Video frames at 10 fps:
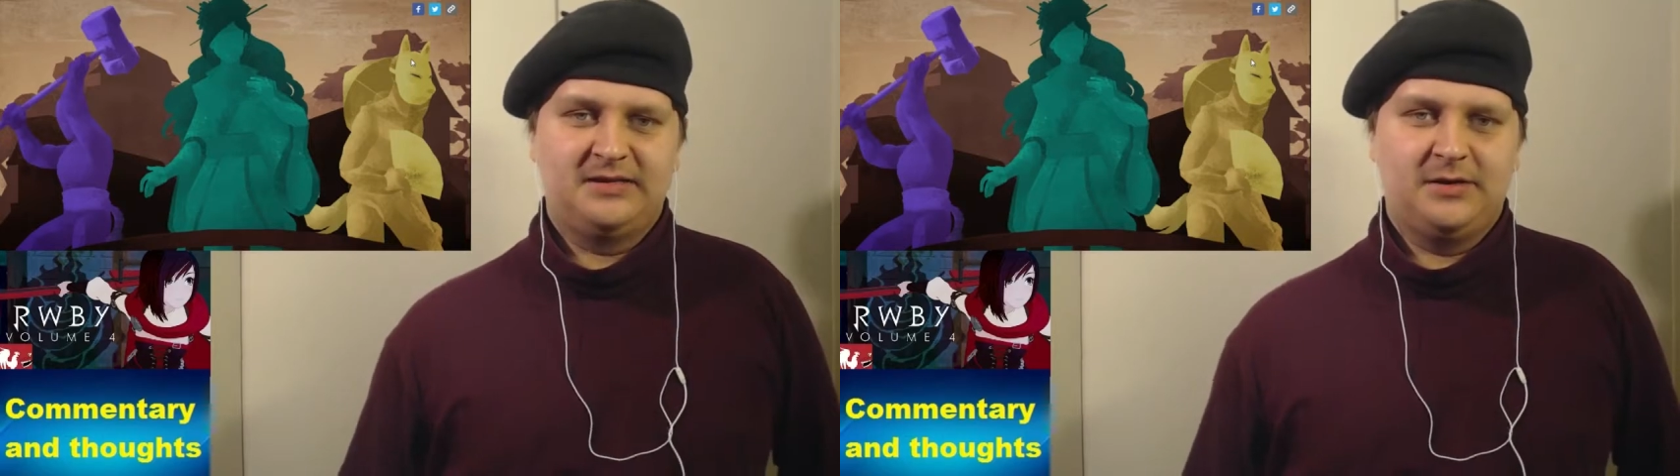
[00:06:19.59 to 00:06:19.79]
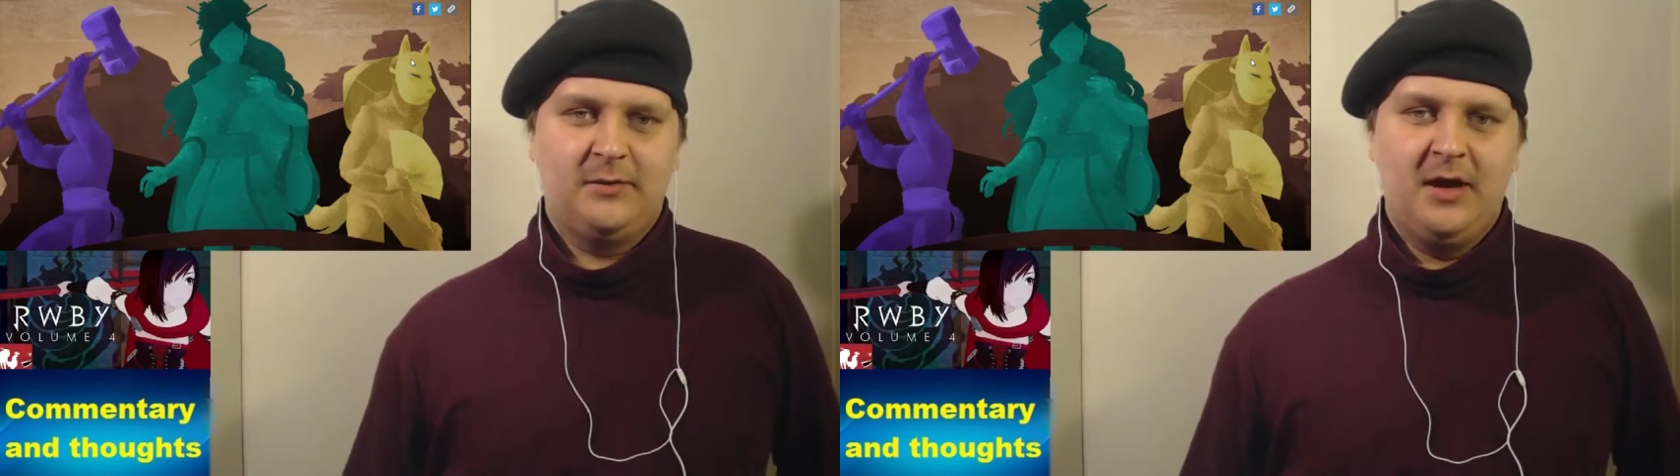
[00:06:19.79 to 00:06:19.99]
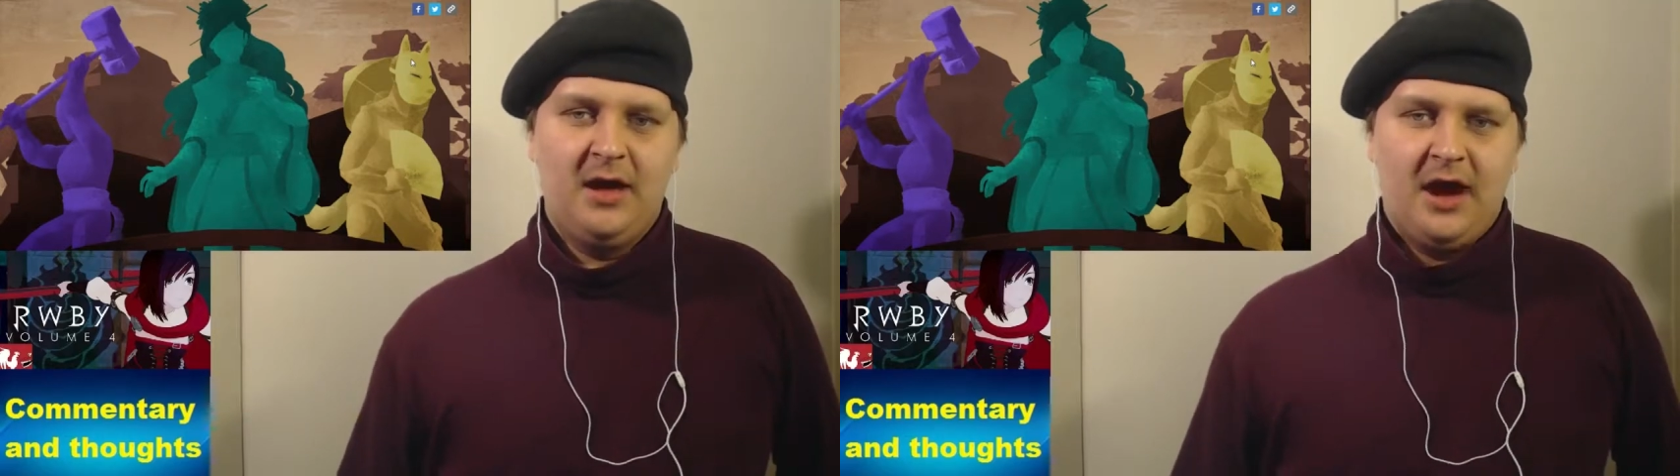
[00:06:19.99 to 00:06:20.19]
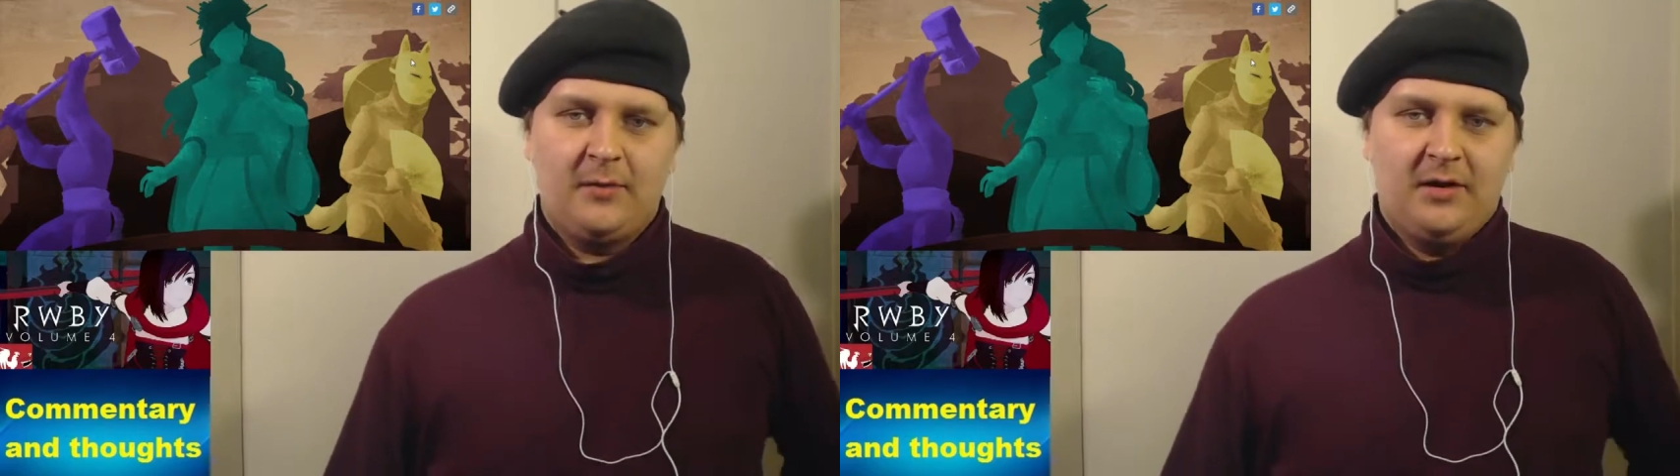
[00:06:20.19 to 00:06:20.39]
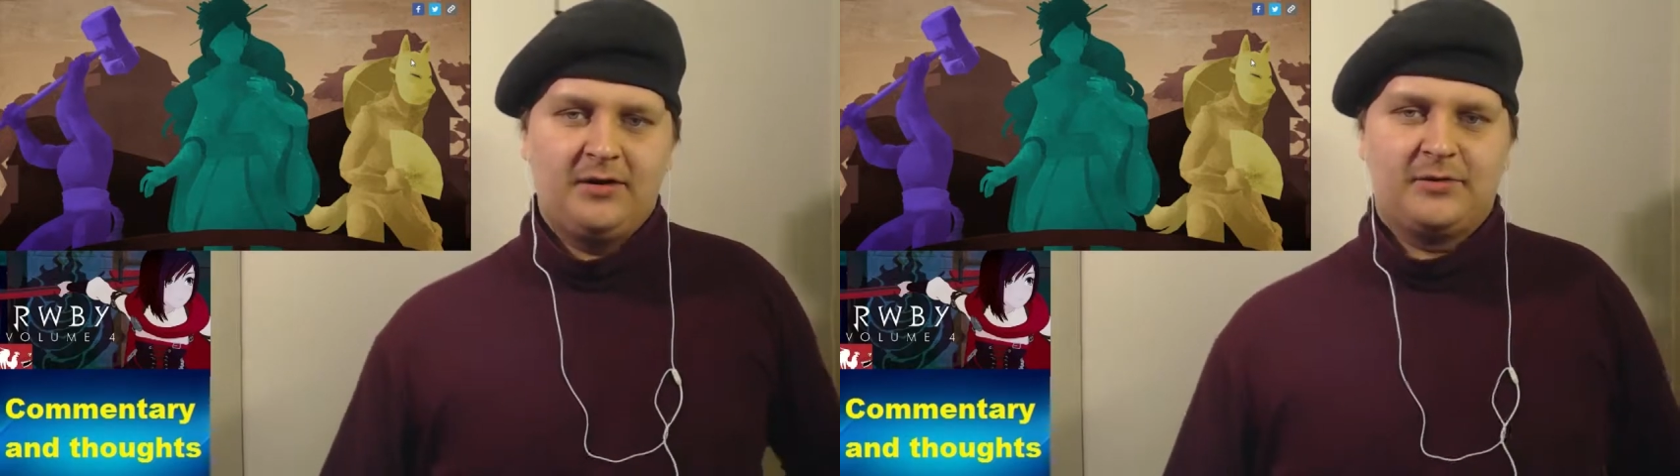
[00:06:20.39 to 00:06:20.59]
so
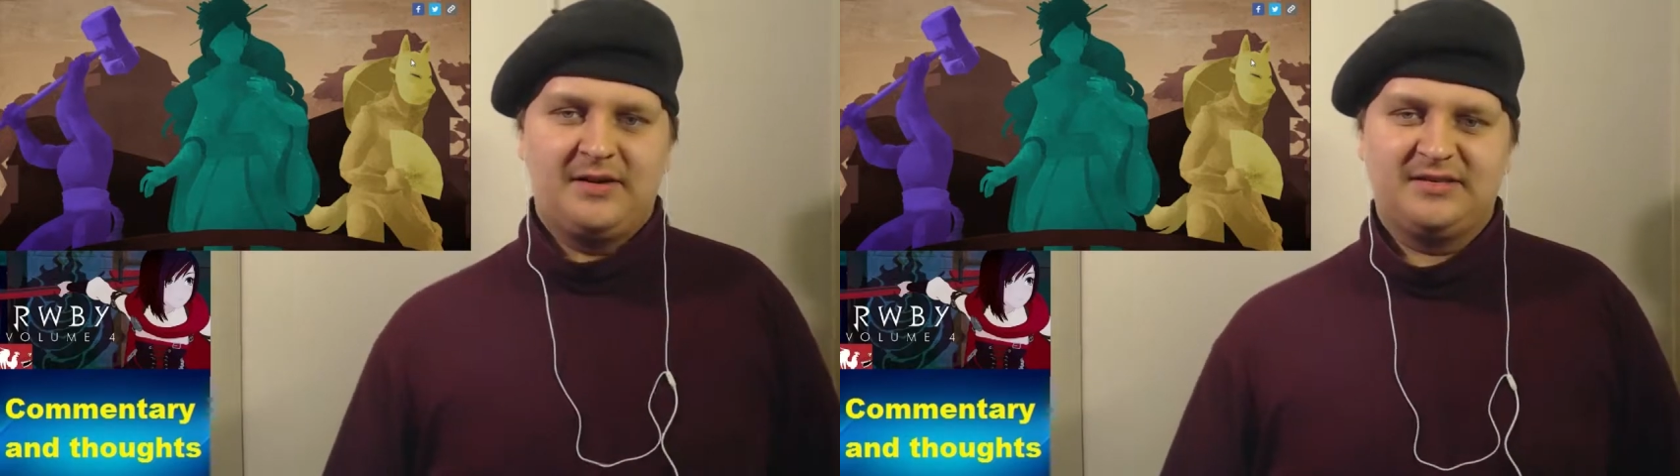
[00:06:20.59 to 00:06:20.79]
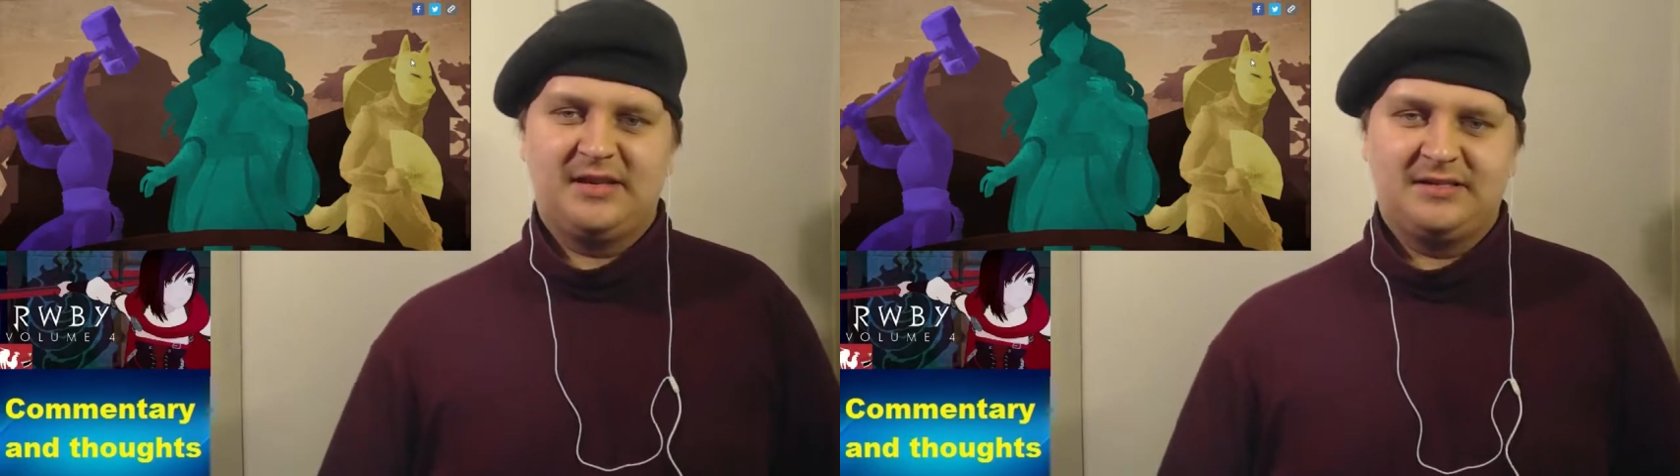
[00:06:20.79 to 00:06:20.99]
I wonder what